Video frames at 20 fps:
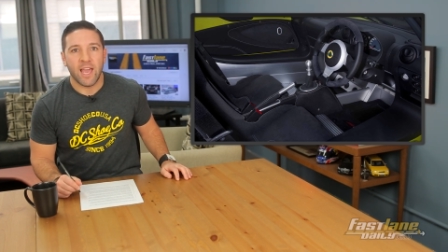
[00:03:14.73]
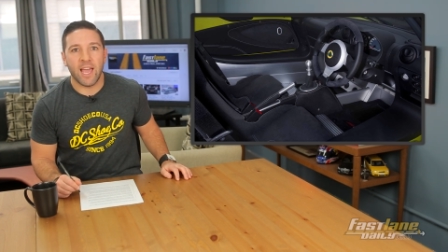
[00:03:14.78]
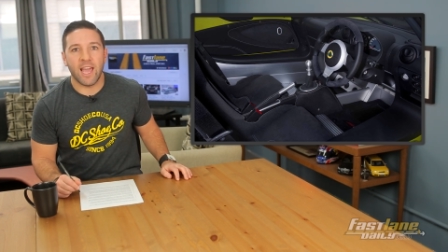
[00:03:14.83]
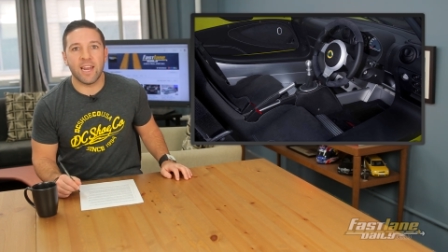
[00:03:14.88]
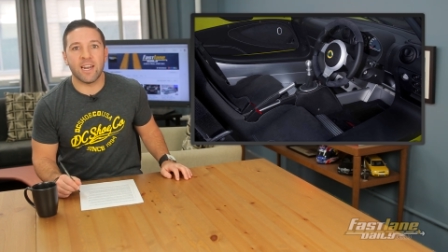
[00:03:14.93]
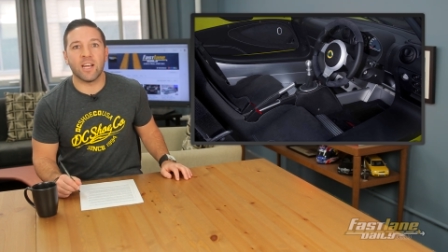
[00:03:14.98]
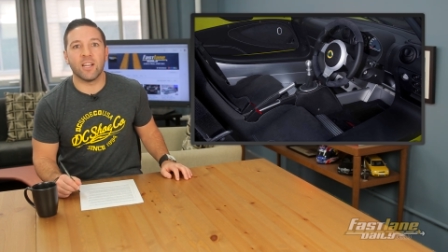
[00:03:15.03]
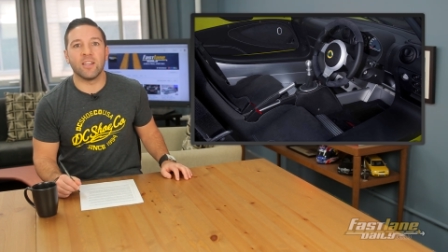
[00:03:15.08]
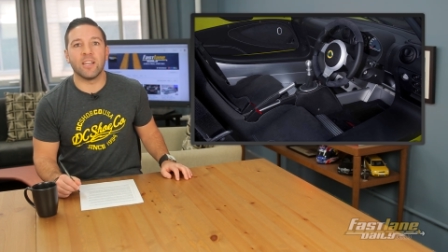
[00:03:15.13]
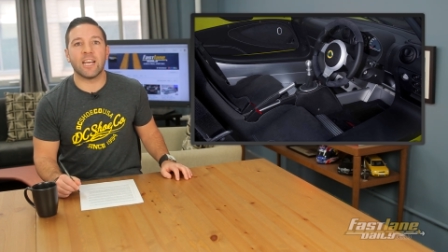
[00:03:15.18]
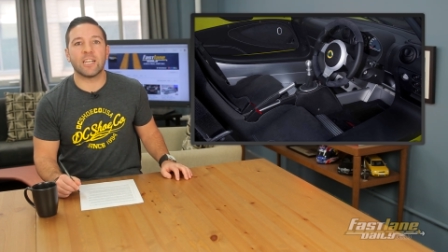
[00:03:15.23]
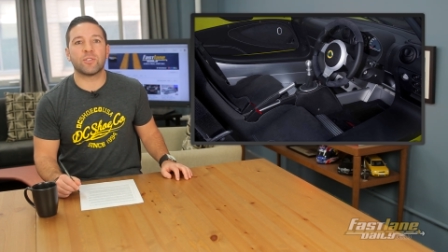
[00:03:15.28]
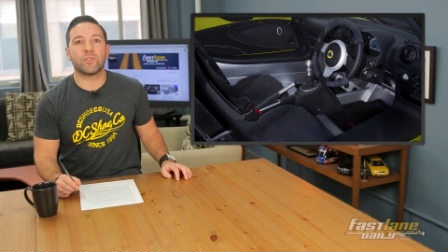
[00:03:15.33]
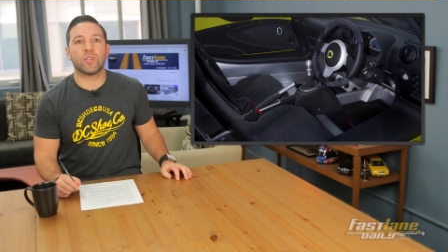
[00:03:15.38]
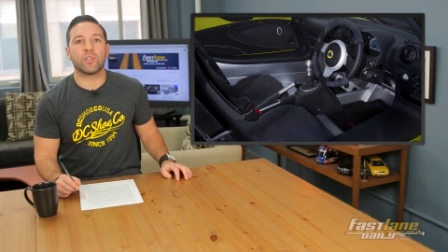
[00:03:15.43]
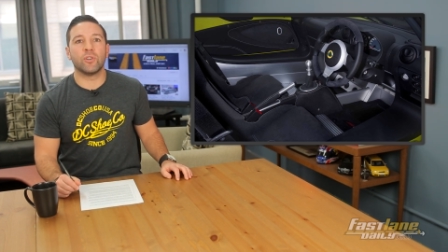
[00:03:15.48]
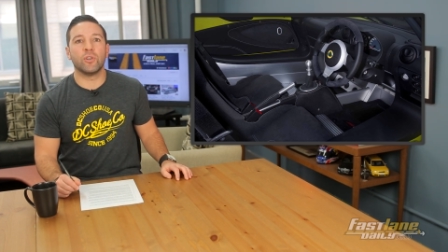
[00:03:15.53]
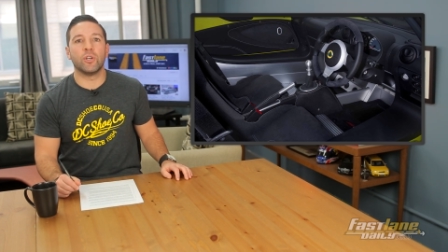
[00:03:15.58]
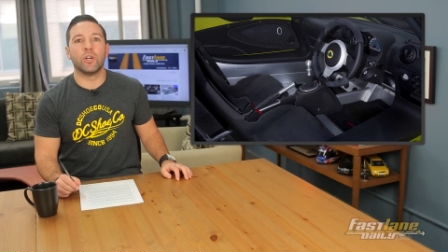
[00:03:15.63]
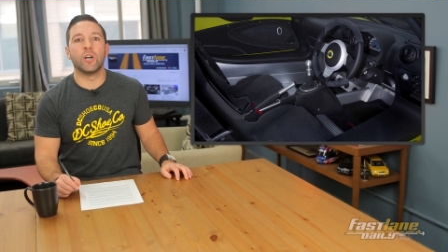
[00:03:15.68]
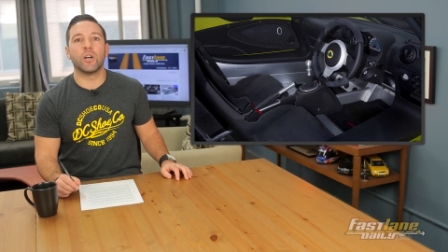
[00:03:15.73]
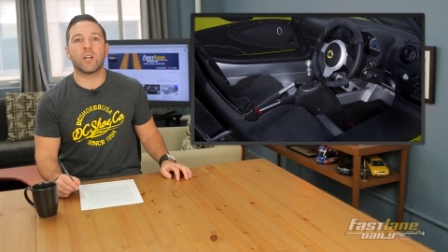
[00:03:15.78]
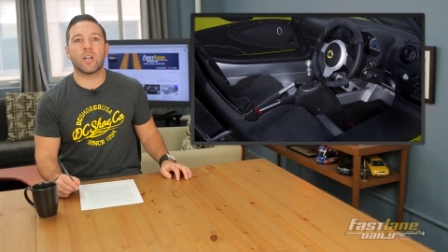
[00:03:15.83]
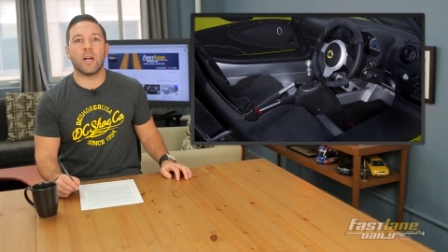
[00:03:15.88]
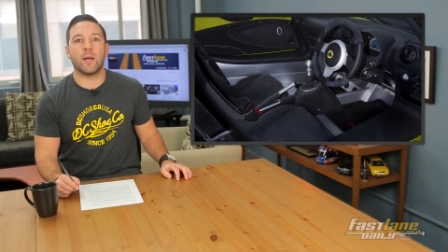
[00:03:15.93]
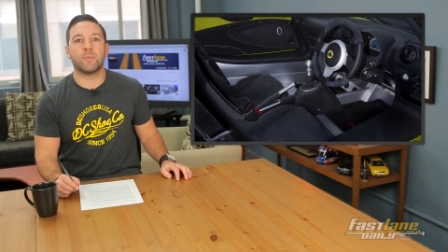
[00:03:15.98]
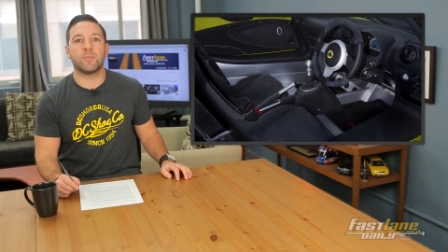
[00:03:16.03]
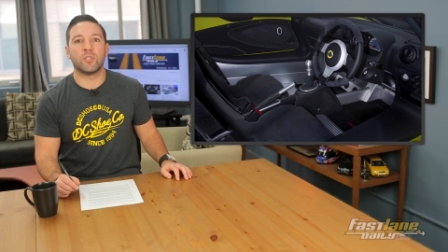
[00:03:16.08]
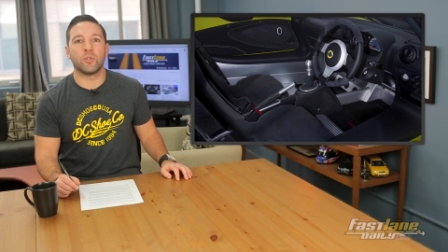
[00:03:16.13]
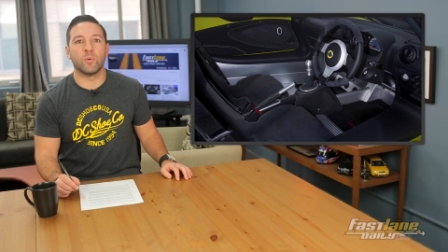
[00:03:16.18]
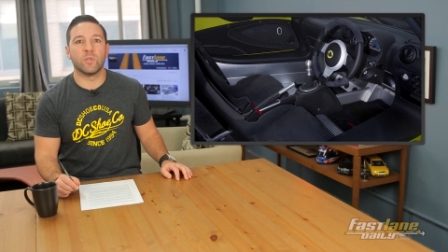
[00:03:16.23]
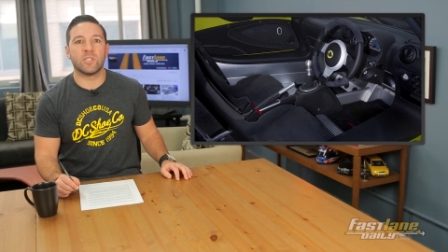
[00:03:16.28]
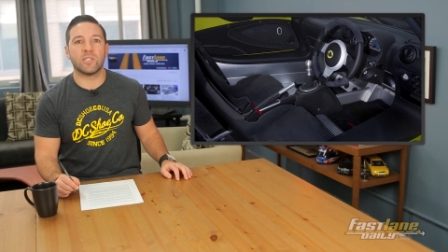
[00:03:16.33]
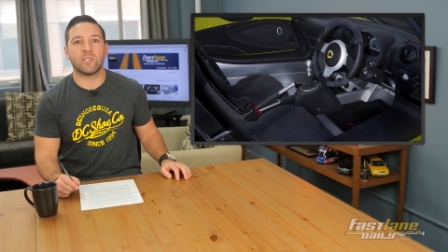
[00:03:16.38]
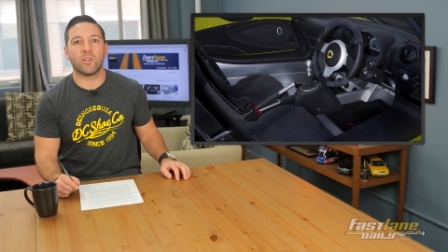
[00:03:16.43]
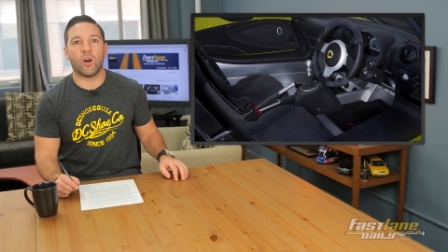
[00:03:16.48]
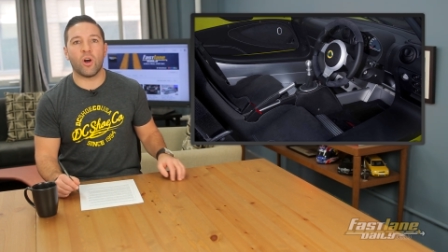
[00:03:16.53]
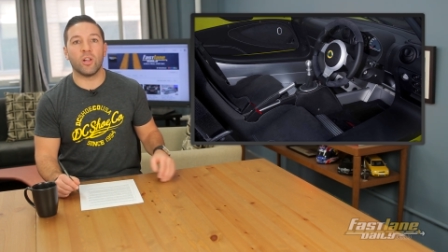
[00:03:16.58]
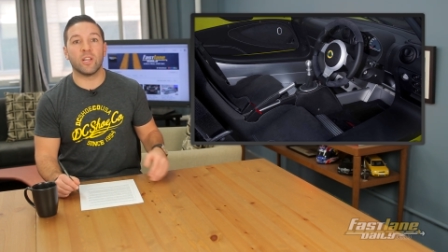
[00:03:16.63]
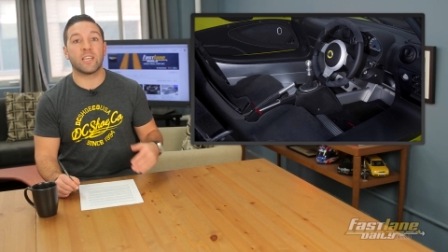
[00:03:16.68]
and electrical hookups to
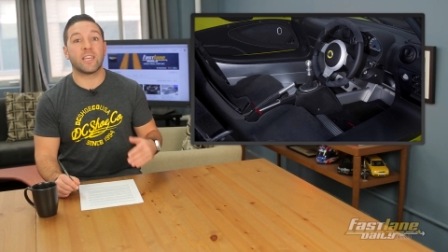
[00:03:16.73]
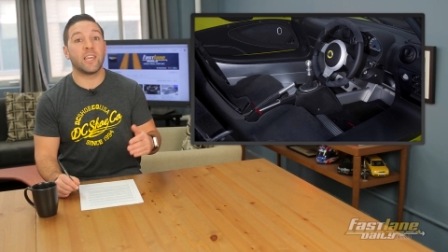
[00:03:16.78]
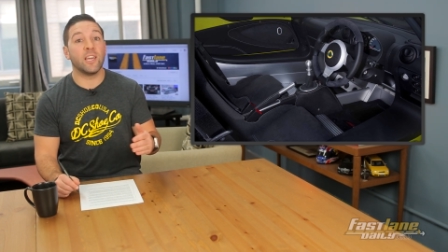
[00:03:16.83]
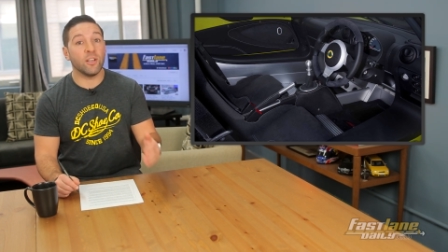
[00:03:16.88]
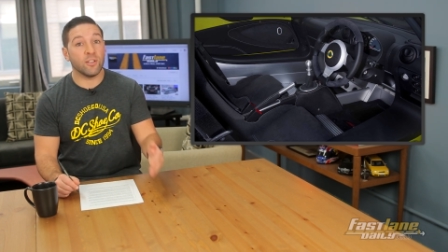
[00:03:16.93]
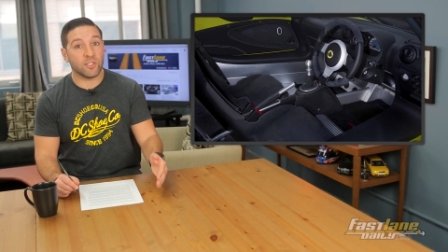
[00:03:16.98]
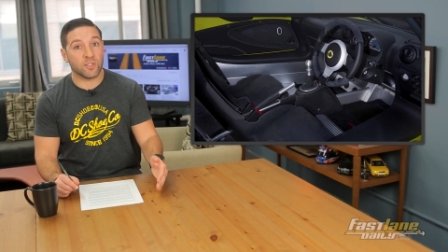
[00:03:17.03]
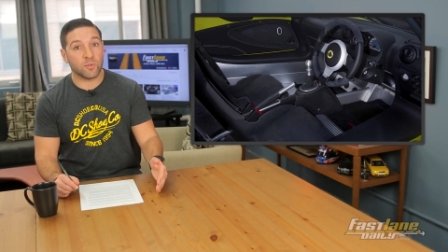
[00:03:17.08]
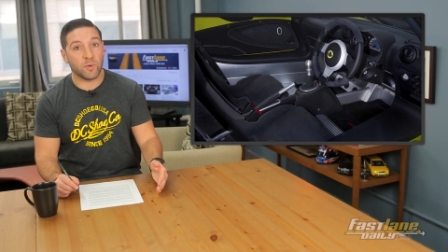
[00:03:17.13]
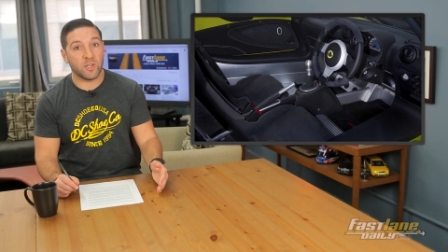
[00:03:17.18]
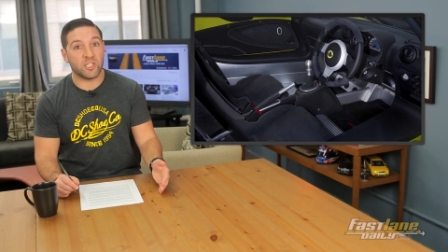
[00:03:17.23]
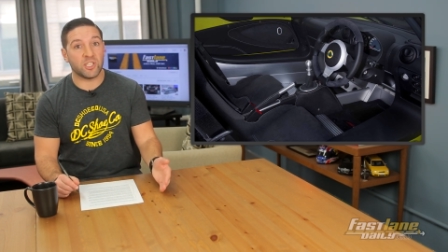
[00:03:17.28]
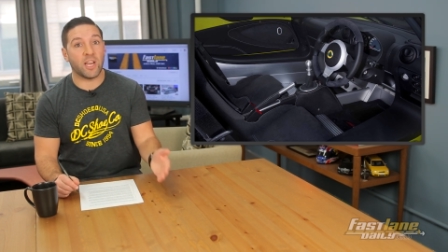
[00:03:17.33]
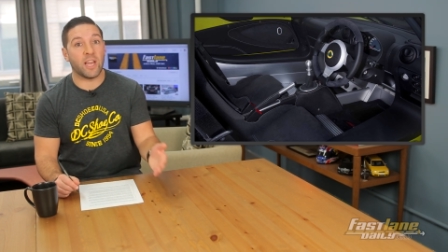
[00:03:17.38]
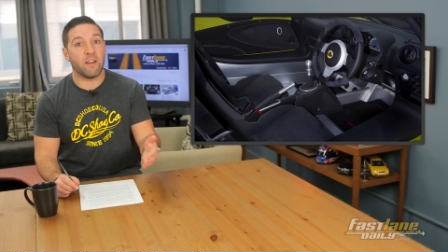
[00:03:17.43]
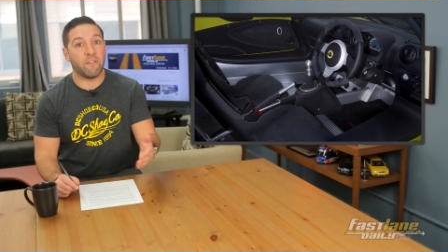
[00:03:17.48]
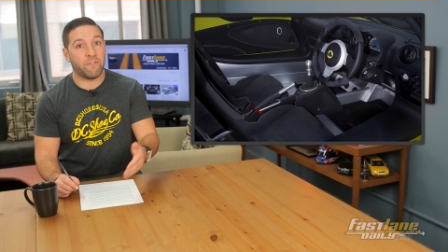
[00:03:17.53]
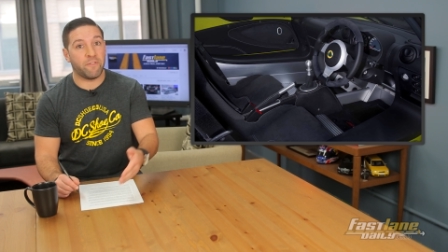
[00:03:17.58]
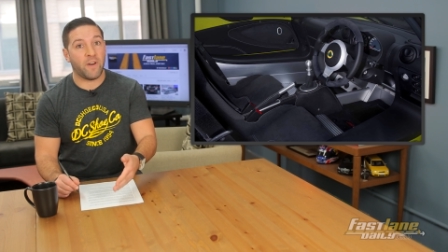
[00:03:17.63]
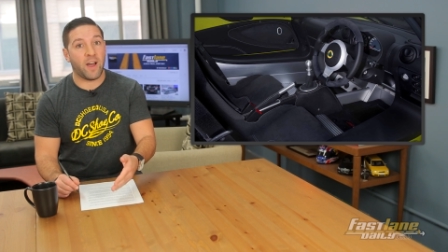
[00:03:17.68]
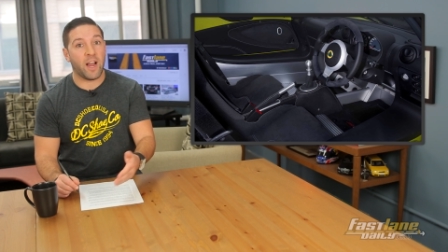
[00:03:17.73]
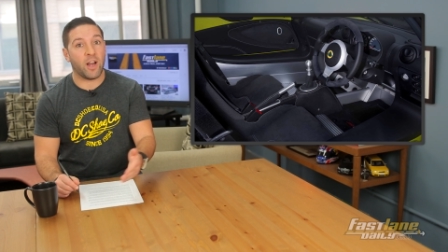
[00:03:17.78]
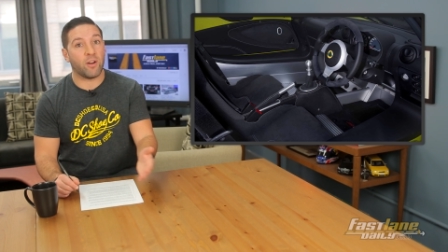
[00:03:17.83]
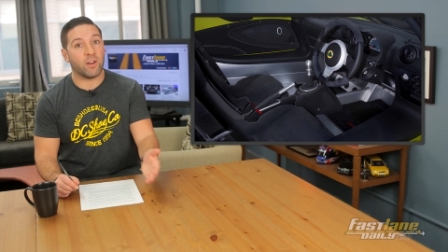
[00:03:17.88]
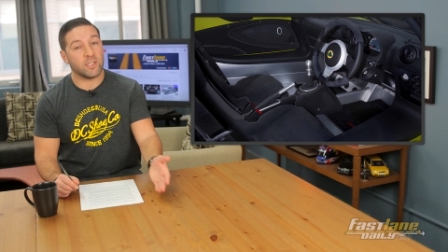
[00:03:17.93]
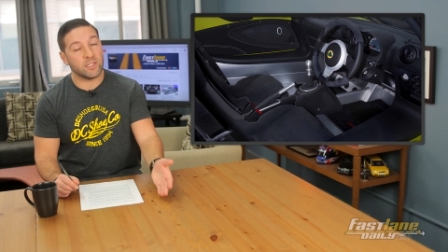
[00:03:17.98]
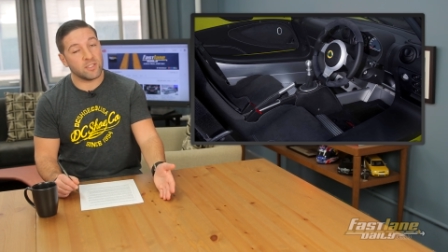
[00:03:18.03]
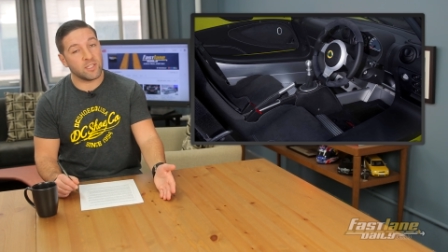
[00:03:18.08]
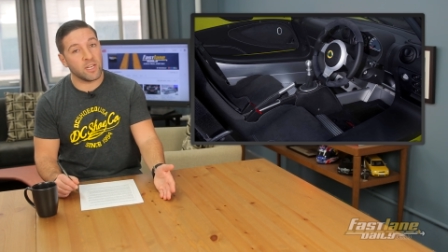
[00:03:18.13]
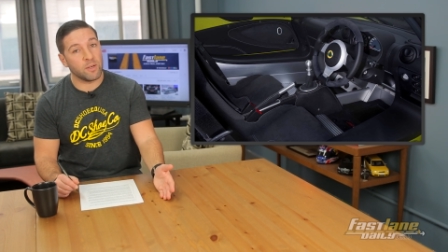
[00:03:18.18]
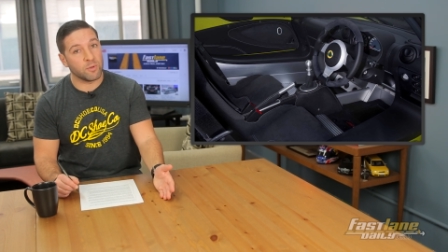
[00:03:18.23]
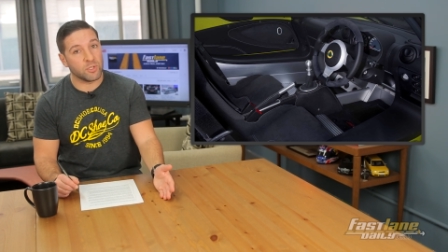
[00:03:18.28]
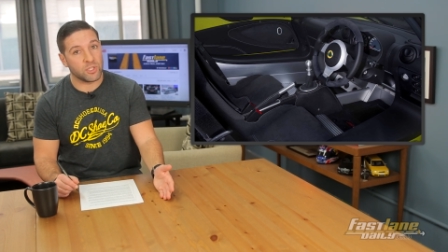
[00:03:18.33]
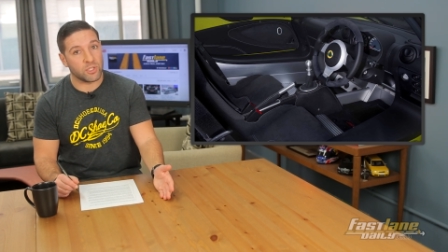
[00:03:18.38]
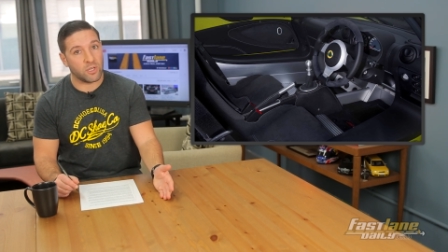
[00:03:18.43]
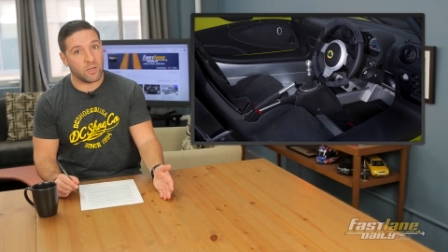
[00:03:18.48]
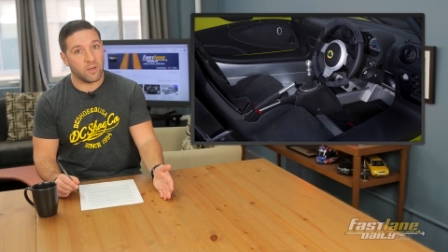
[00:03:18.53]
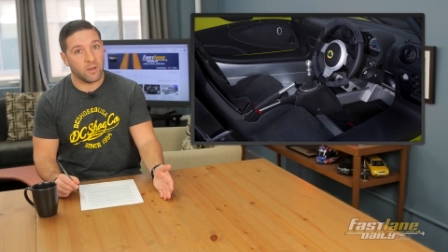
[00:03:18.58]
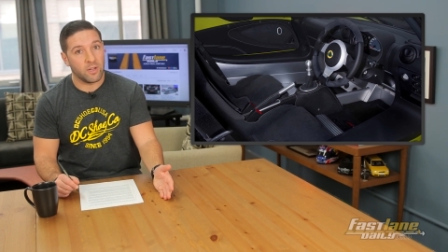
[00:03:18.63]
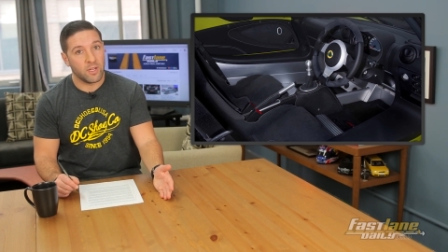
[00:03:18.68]
install a kill switch and fire
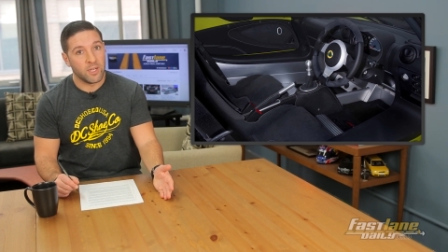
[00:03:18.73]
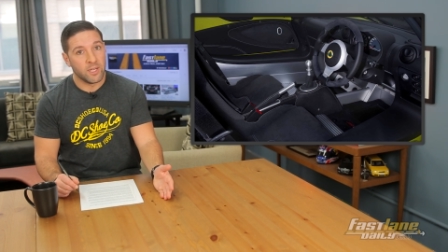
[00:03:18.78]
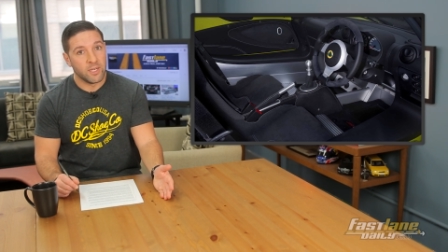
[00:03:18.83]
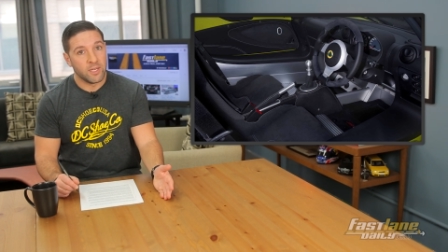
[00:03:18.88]
extinguisher.